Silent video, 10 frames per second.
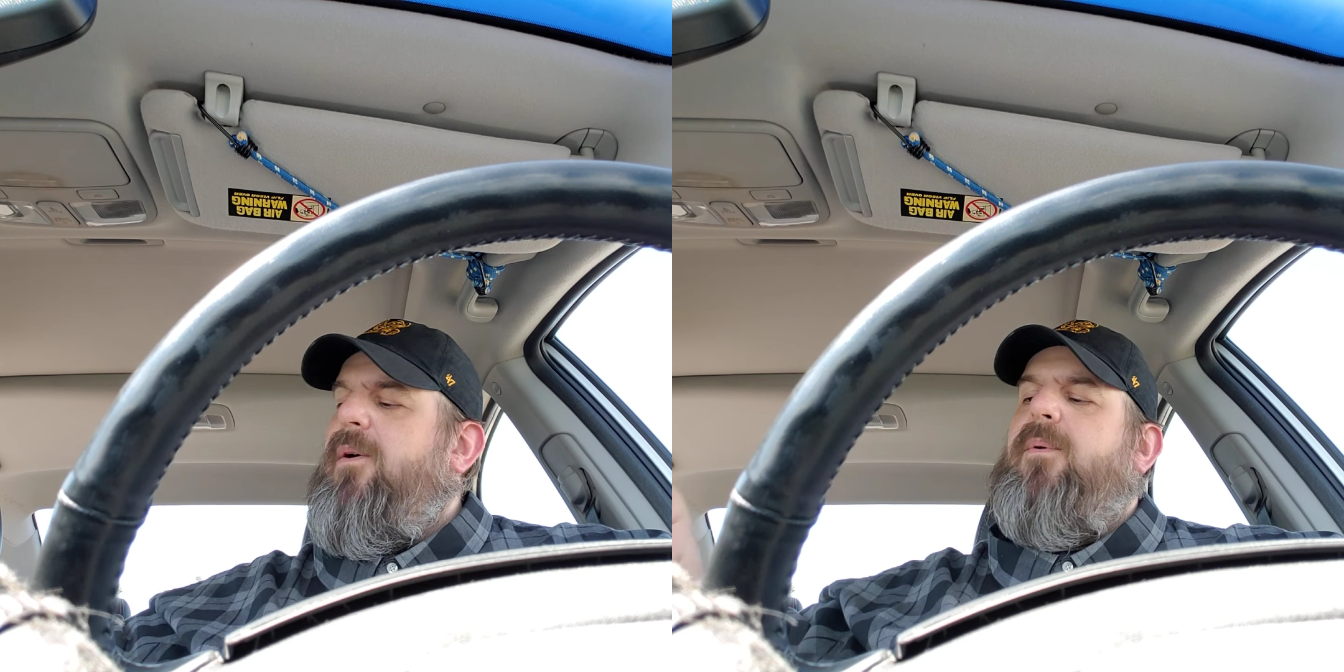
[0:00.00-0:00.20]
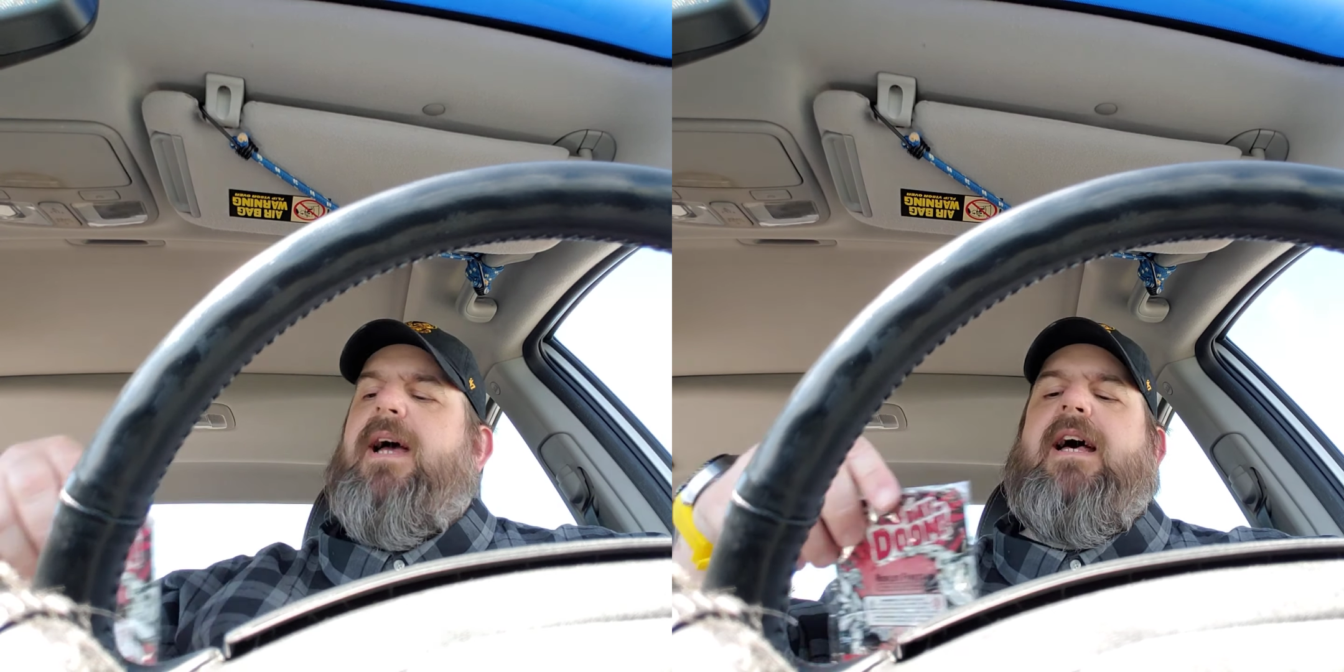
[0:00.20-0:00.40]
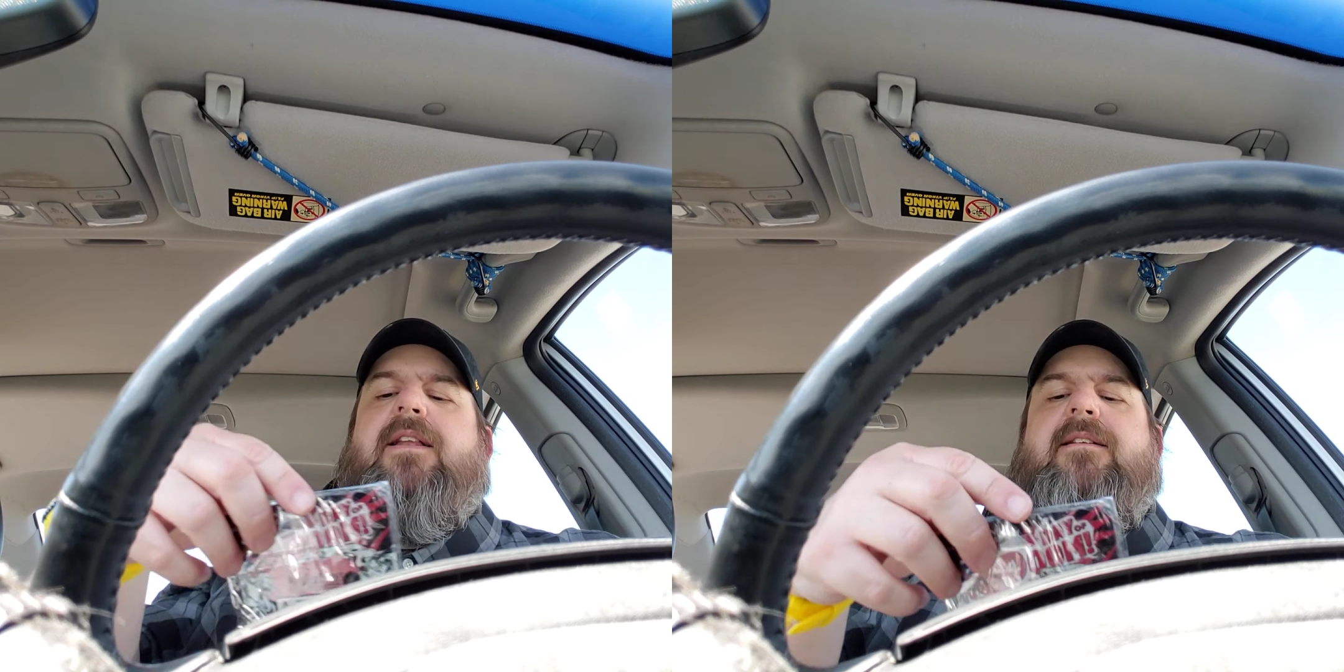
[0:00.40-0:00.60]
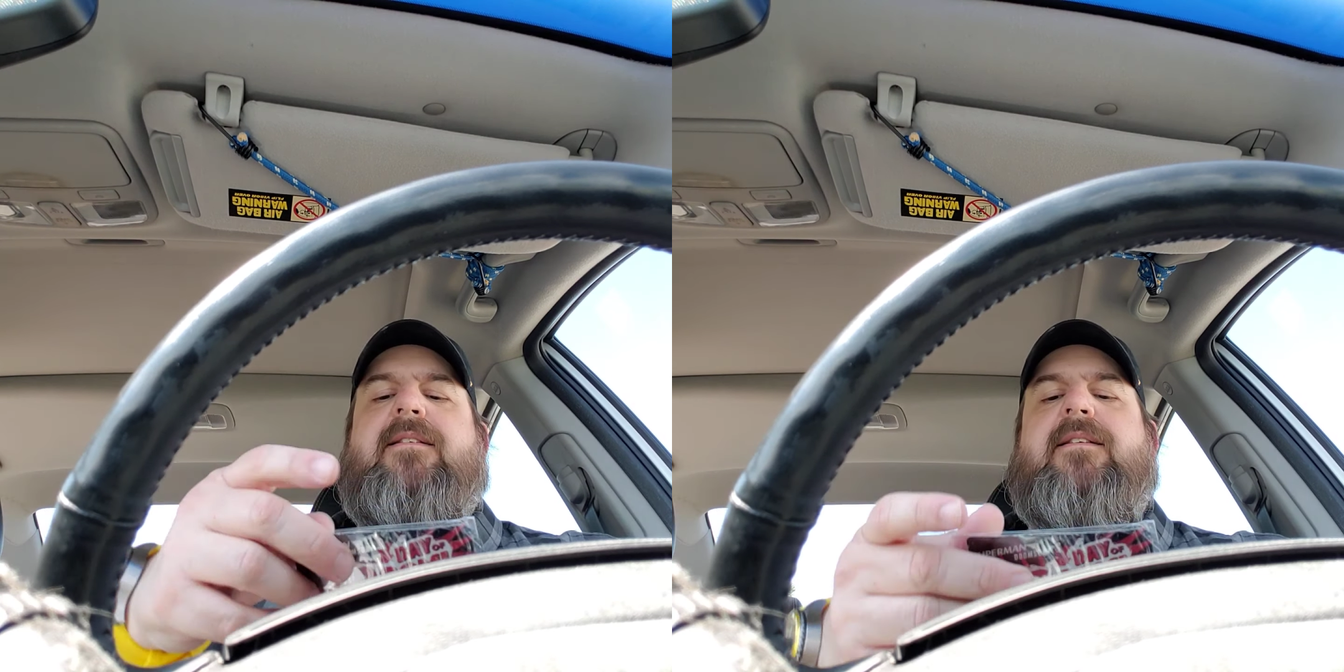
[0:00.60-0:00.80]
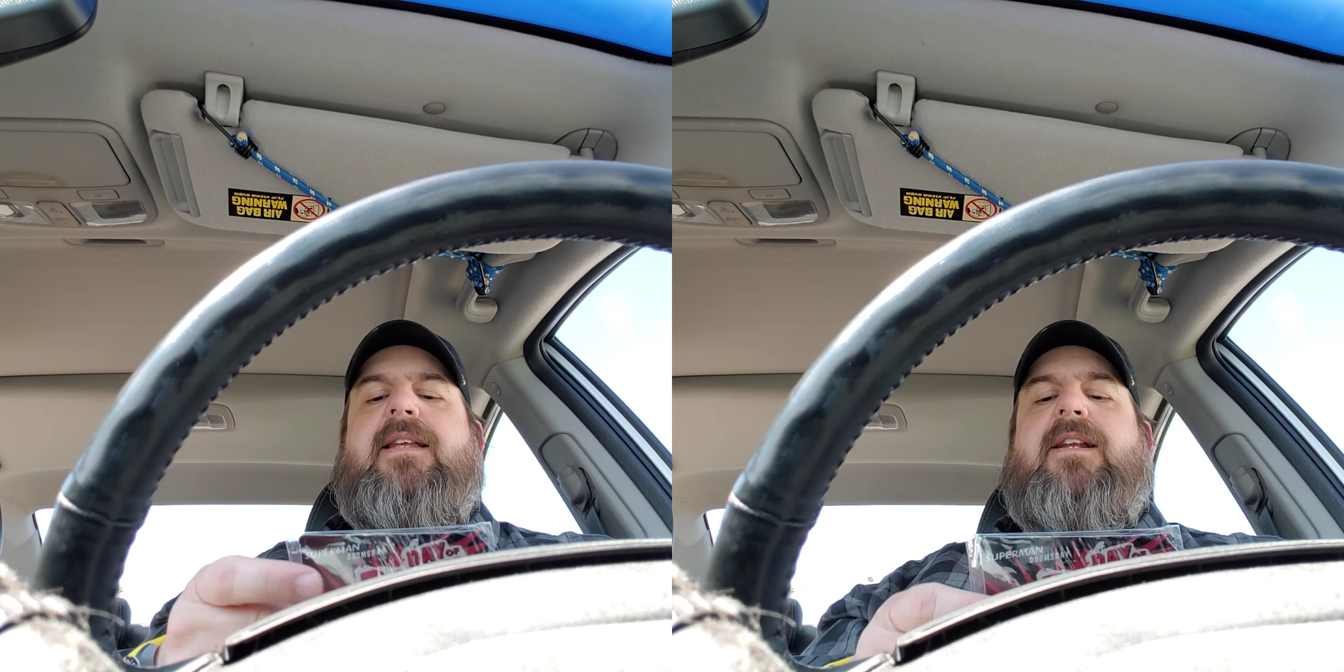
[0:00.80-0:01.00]
wow. This
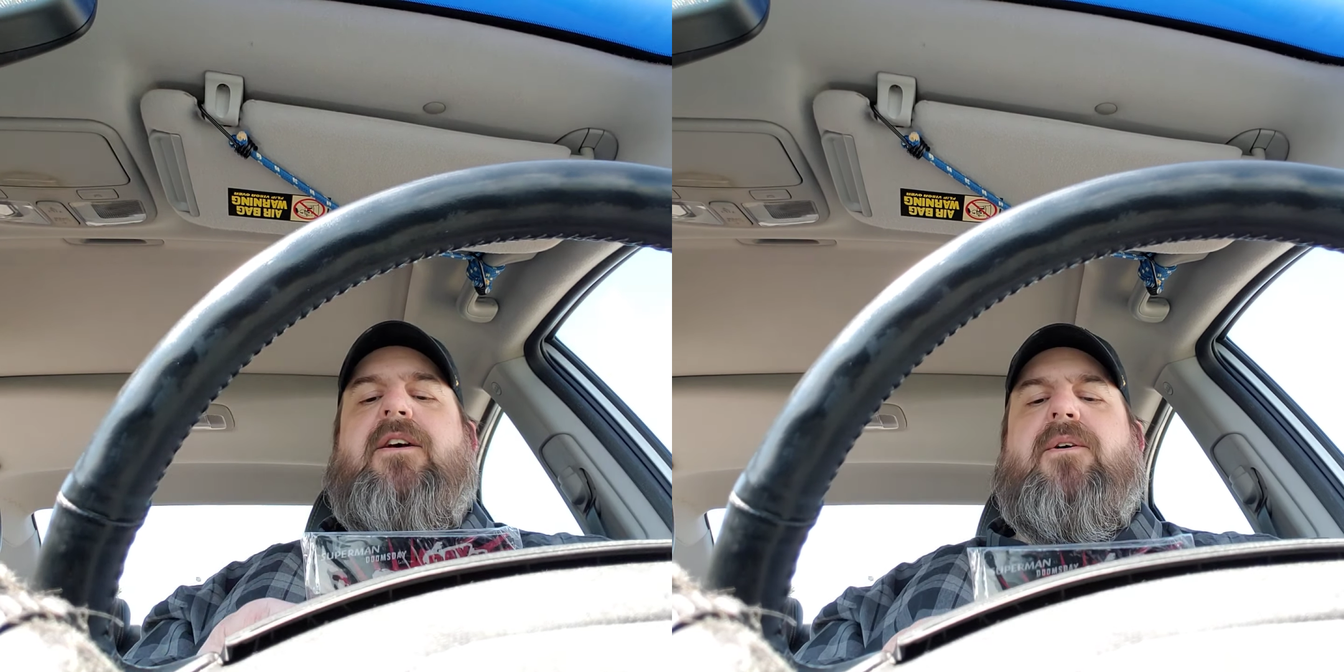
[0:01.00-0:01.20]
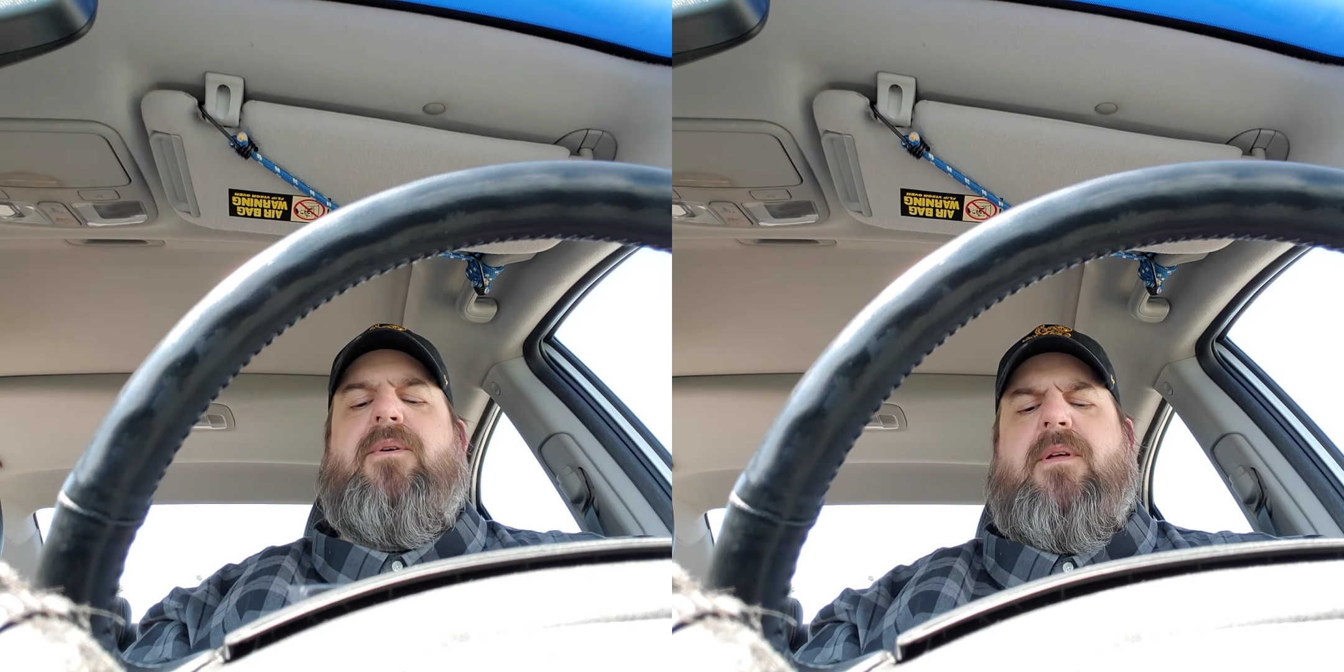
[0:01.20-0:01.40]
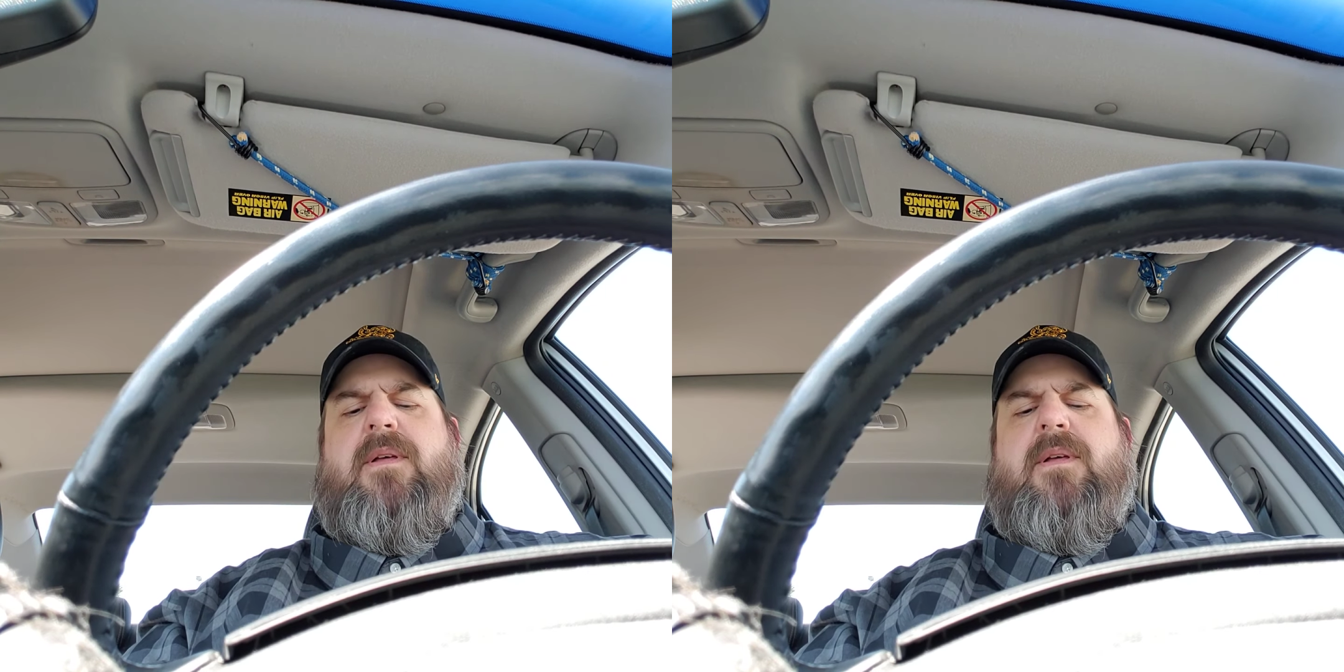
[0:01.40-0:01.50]
is neato.